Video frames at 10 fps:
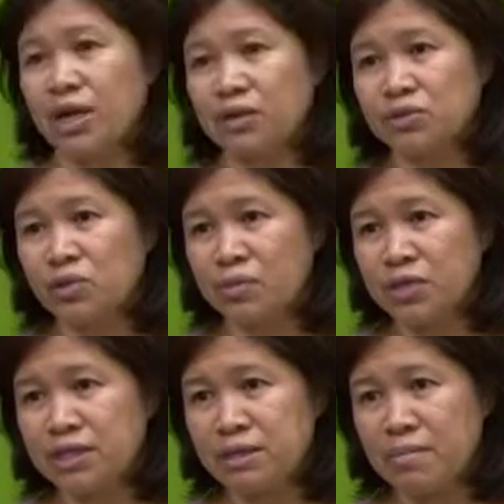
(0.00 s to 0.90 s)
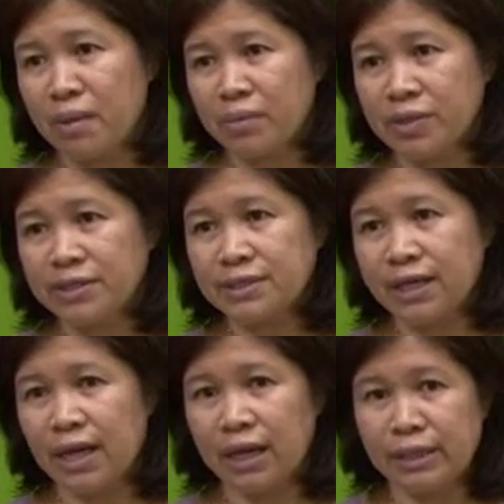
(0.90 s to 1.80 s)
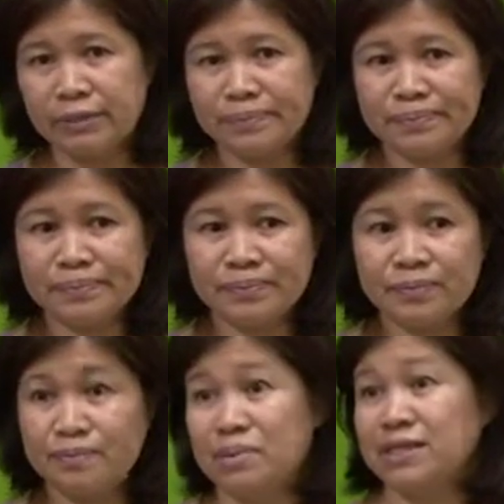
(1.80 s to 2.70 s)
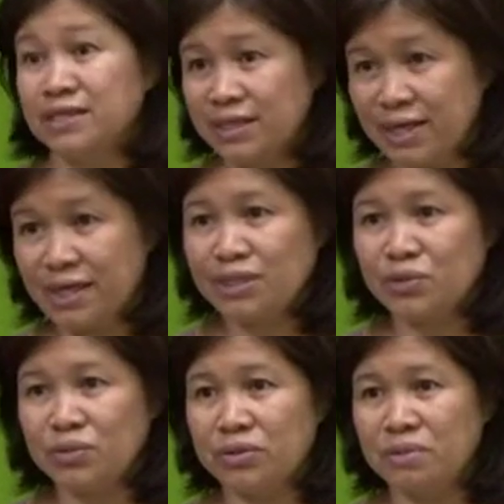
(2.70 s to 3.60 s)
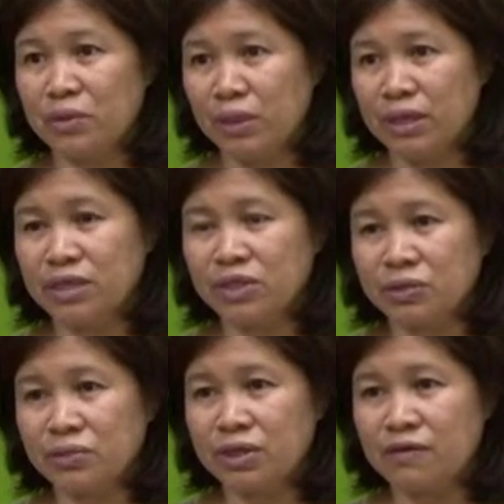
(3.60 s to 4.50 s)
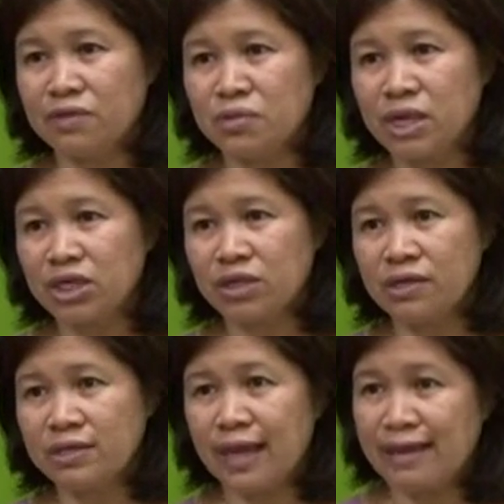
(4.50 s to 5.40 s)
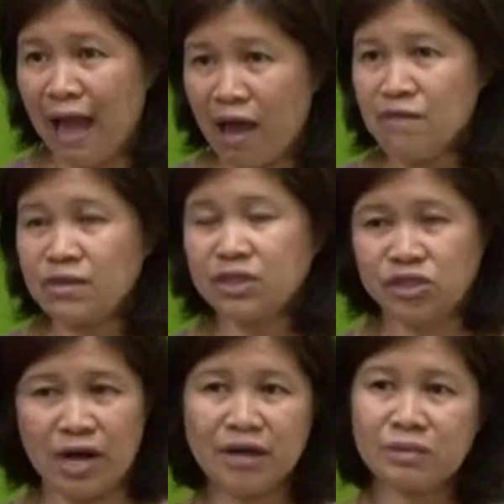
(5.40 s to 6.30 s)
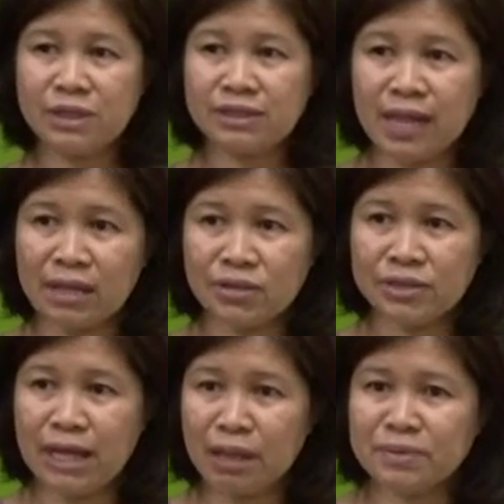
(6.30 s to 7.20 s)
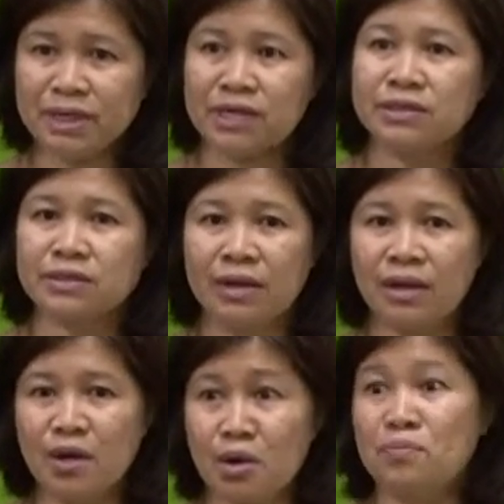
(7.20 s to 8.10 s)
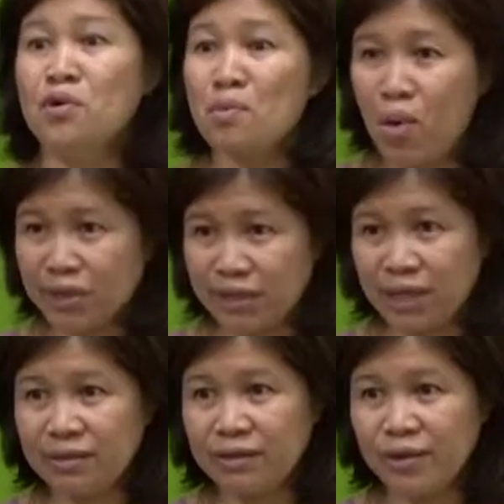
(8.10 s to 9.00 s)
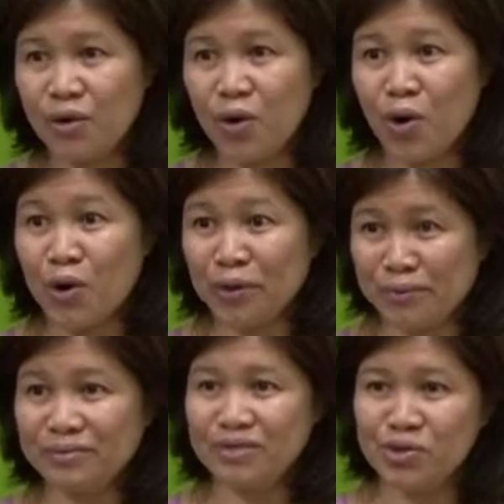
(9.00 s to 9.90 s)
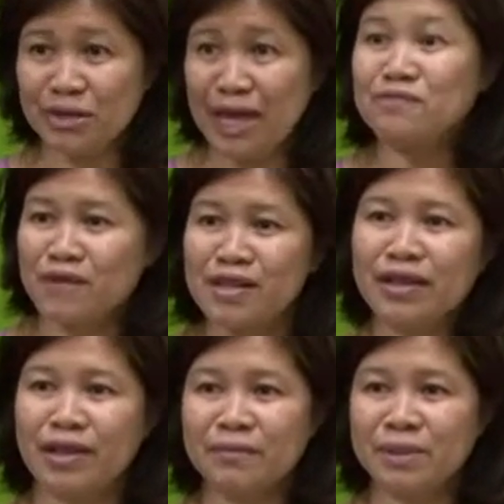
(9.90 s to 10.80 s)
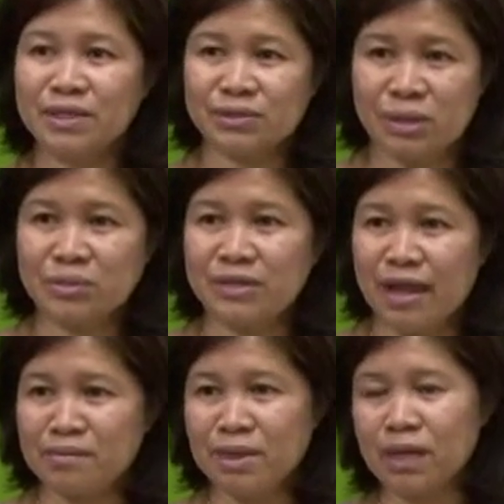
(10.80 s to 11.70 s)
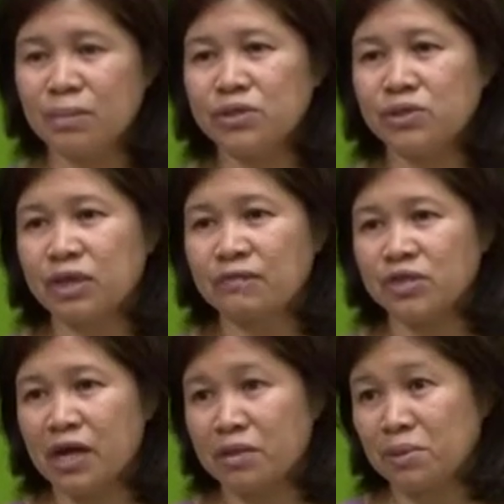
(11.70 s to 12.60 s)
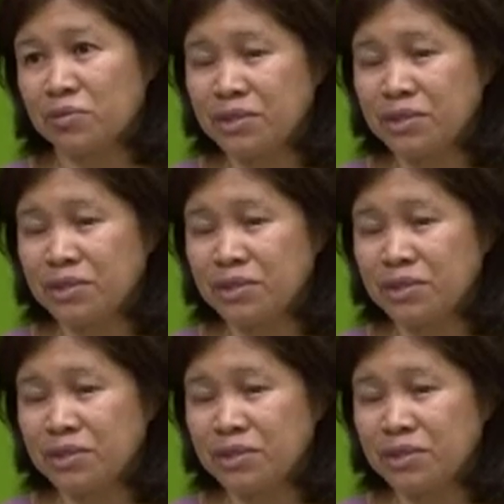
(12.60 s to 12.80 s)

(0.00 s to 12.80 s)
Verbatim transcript: out to community members, um, businesses who would be willing to give donations, and having this charitable status helps us promote it or, you know, get funding, because we would then be able to give charitable